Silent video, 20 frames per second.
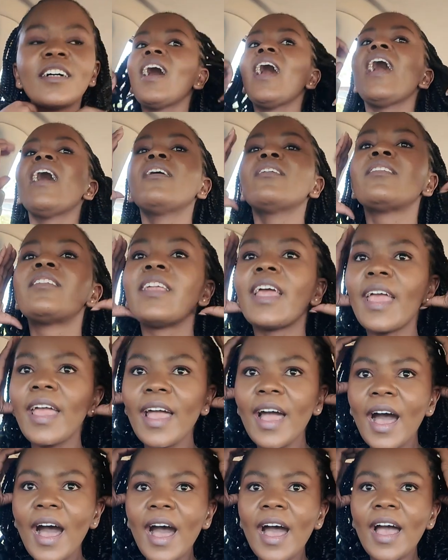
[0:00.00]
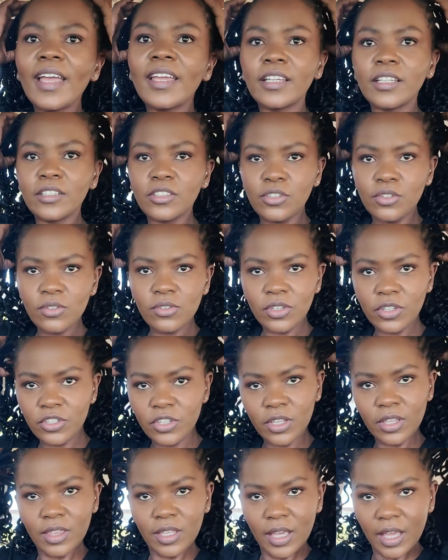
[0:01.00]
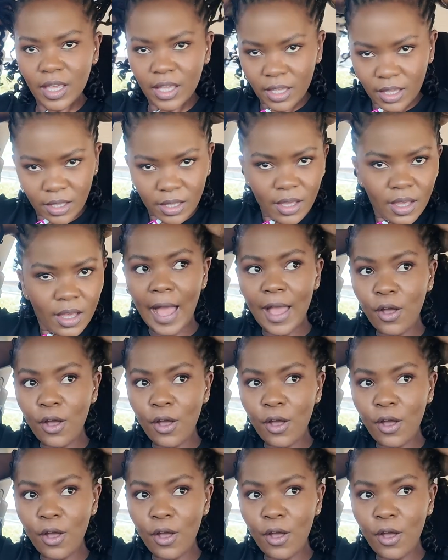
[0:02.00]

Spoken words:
How dare I do such a thing?